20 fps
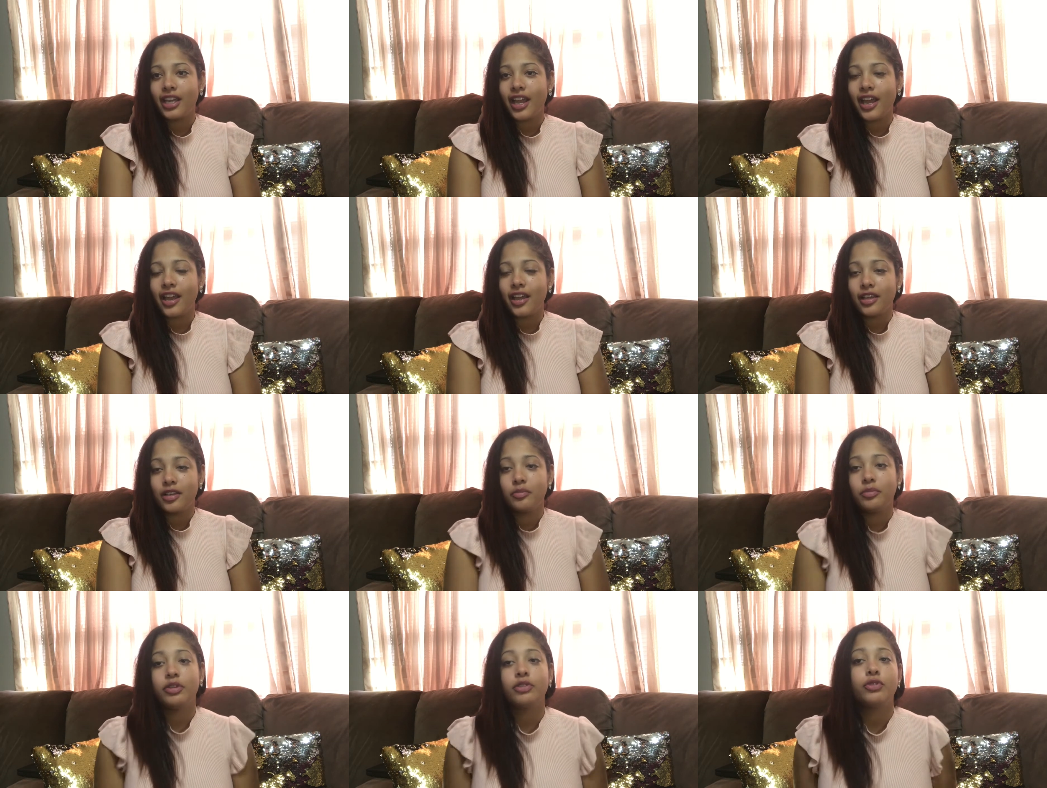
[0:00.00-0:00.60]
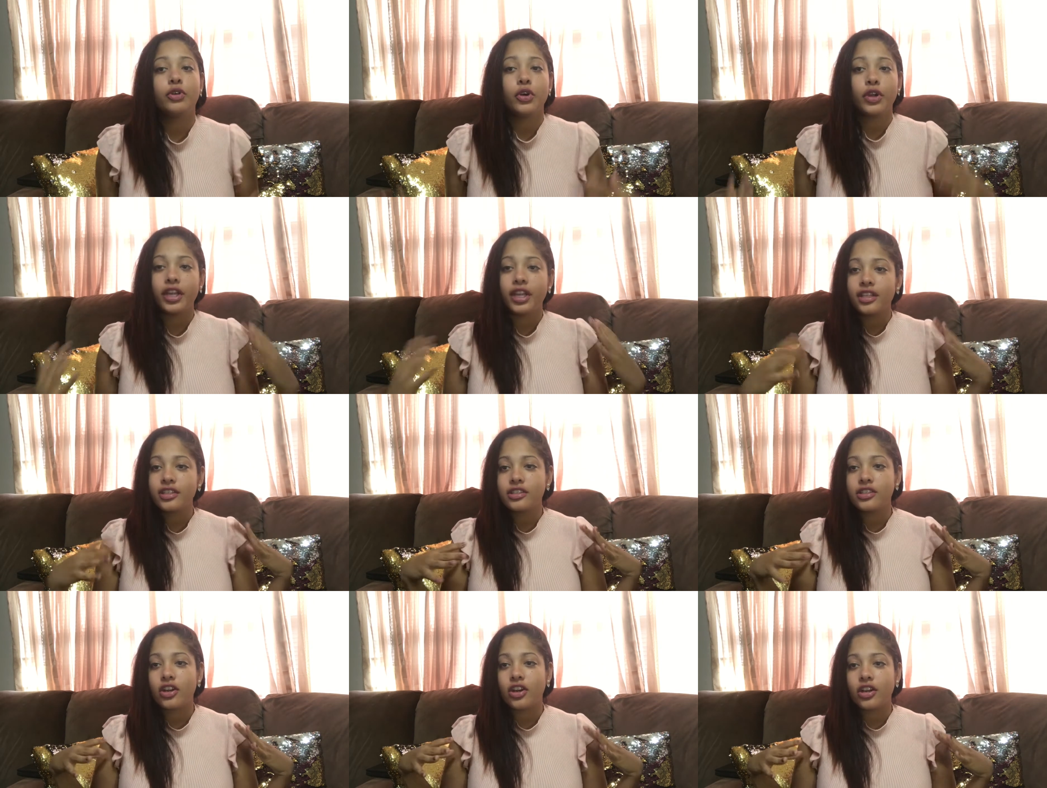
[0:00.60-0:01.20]
And before I
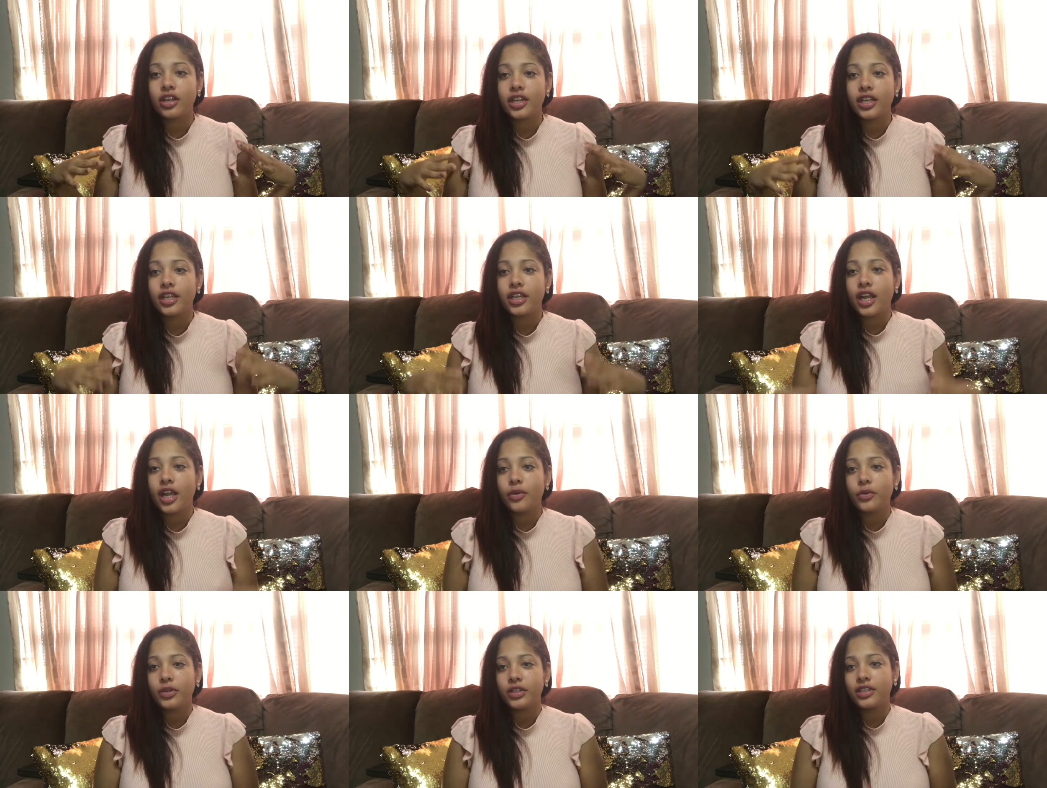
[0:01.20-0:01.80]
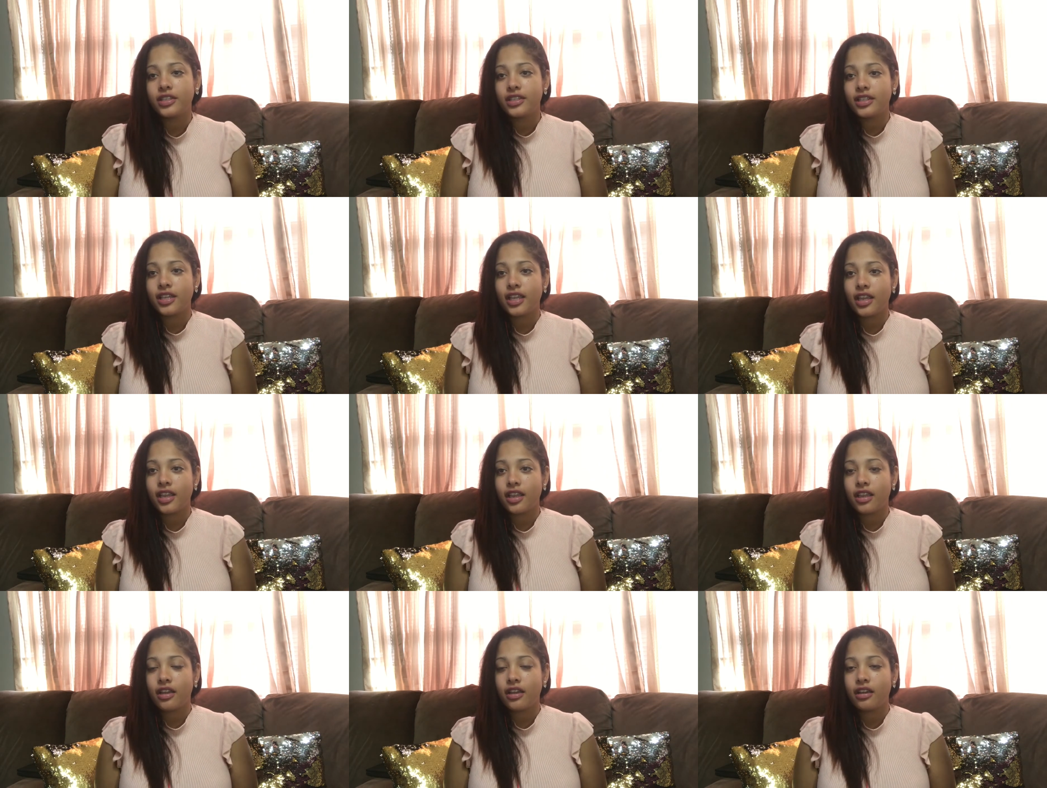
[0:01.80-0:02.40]
get started, I want to
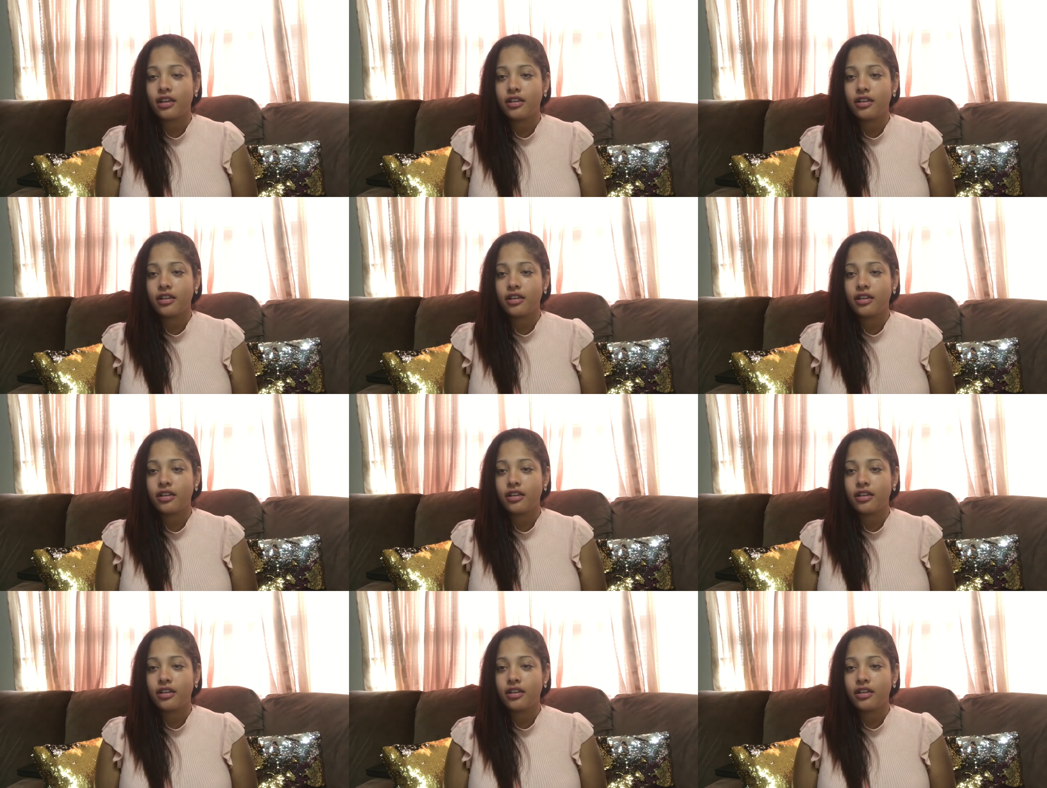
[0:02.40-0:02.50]
say,